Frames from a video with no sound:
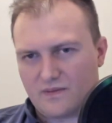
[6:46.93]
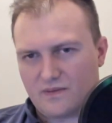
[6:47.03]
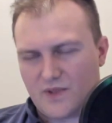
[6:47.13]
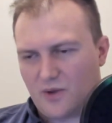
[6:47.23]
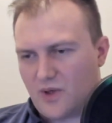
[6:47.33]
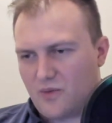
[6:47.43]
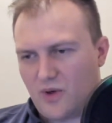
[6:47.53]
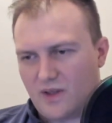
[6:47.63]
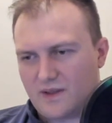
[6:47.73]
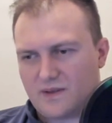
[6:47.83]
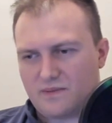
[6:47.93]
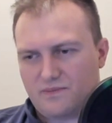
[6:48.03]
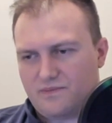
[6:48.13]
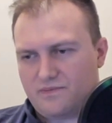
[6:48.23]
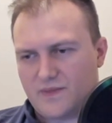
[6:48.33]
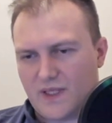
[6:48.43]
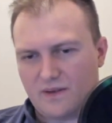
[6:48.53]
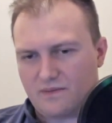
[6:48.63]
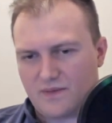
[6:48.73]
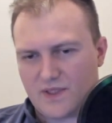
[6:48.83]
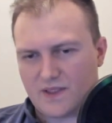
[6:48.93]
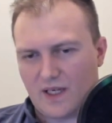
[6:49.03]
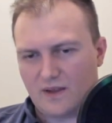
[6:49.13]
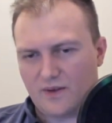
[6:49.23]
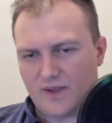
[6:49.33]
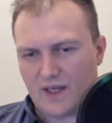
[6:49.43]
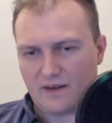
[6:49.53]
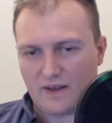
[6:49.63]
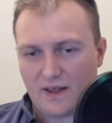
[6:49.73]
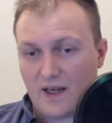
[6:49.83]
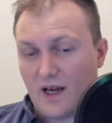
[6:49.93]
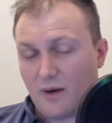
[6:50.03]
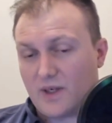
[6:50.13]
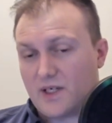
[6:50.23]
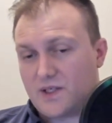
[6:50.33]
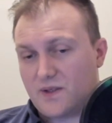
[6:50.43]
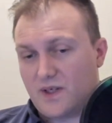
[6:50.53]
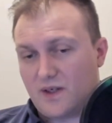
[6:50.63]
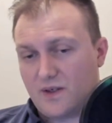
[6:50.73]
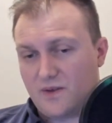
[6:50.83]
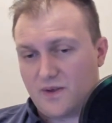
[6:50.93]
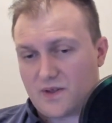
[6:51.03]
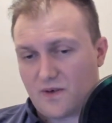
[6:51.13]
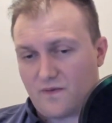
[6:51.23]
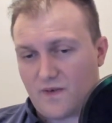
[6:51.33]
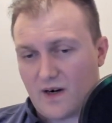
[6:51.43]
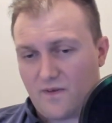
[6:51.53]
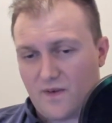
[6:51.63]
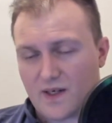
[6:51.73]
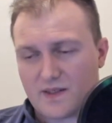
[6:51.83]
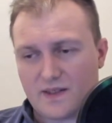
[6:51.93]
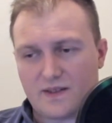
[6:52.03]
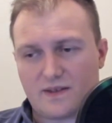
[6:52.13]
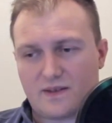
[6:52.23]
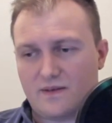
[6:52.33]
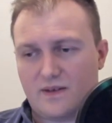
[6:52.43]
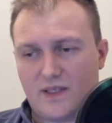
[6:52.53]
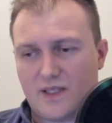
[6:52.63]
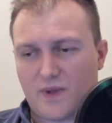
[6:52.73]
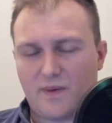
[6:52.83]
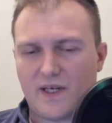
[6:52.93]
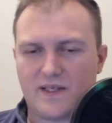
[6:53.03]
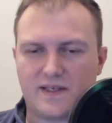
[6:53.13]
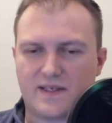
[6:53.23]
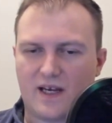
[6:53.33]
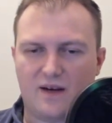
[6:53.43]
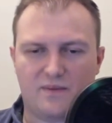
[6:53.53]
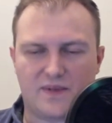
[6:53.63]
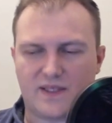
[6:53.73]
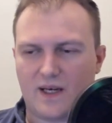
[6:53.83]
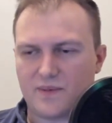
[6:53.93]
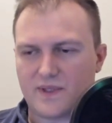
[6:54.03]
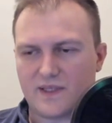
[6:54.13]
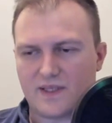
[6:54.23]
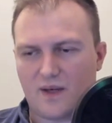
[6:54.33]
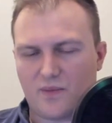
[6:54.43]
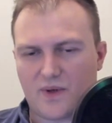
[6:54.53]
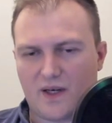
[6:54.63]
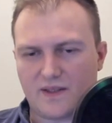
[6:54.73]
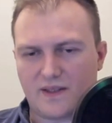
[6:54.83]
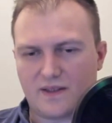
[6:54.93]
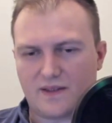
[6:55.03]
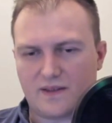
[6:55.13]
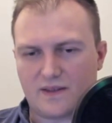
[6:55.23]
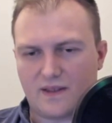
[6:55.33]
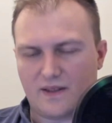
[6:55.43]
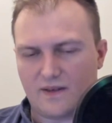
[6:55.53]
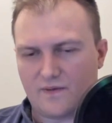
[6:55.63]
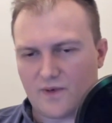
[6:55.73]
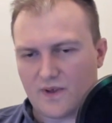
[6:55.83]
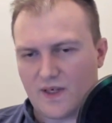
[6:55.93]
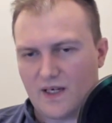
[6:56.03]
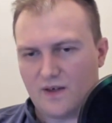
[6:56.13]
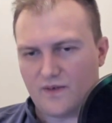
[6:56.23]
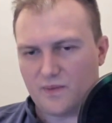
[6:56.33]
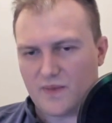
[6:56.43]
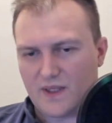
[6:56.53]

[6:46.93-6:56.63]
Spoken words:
Yoroi wallet, then just download that. I'm going to show you how to do this on Firefox. It's pretty much the same steps, the same process for any of them.